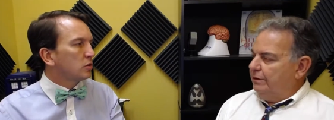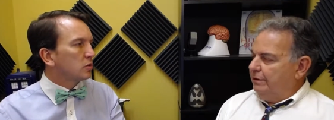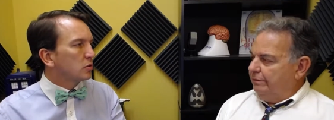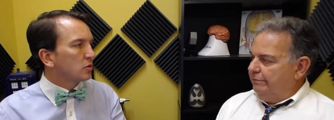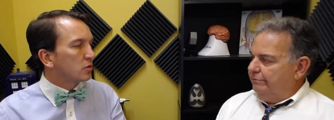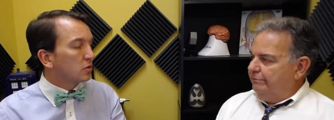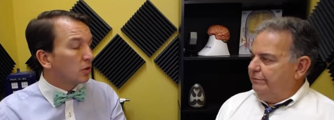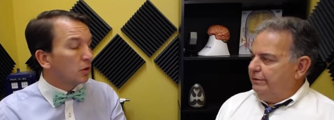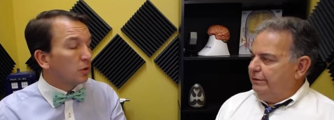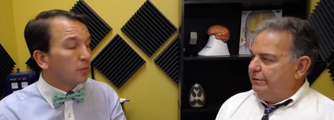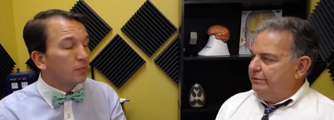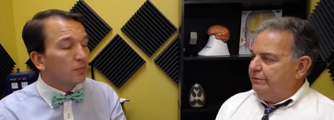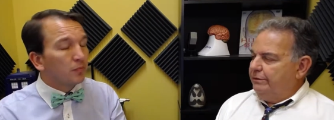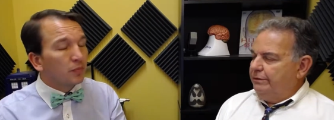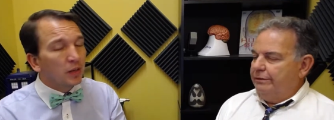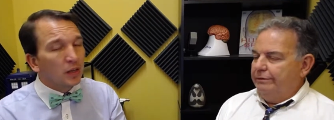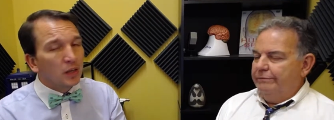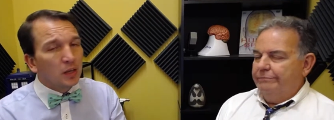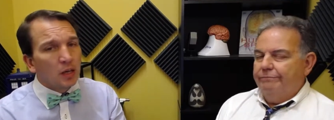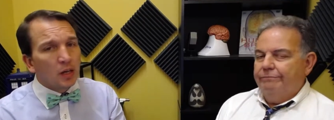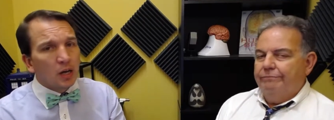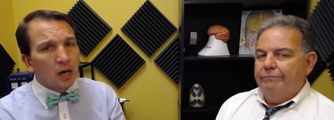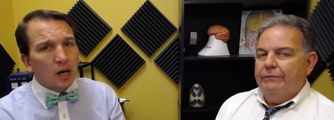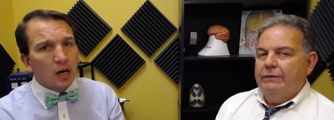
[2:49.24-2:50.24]
Speaker 1: So, That's right.
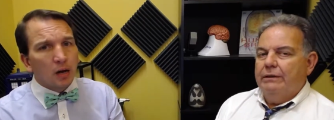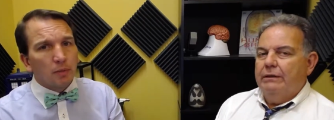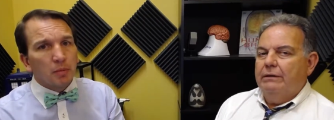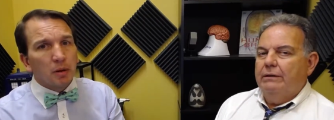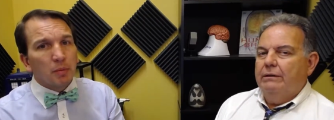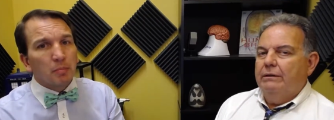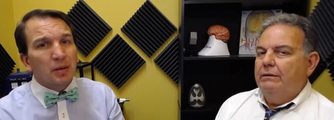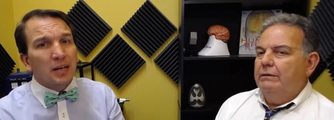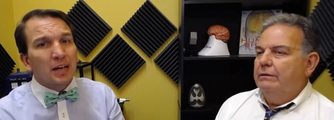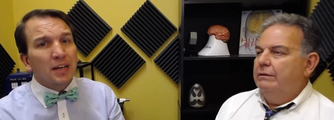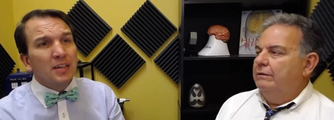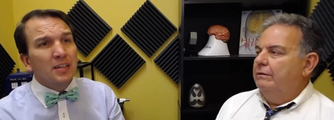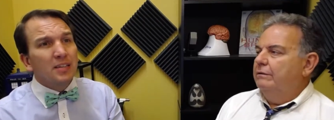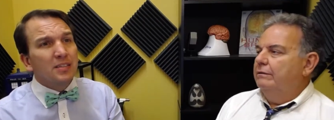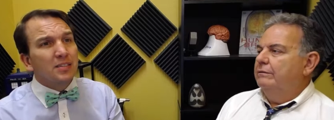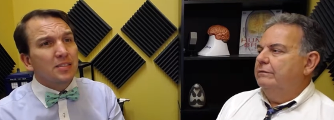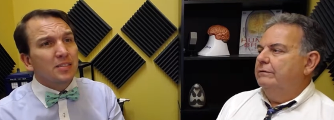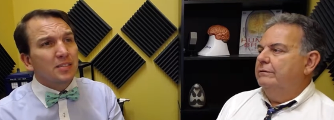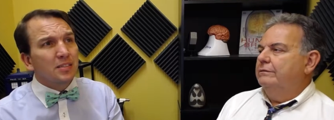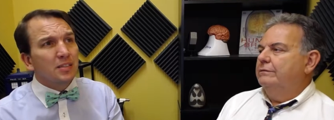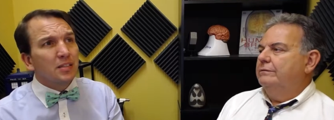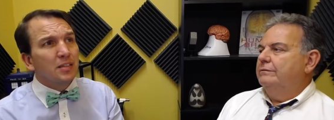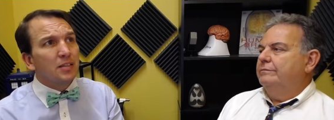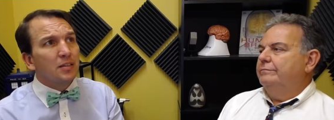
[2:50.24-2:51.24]
Um, but I can
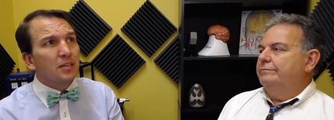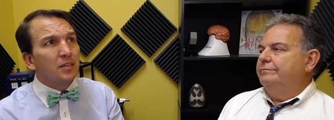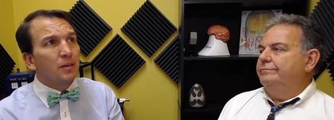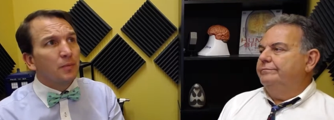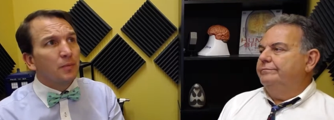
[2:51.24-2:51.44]
see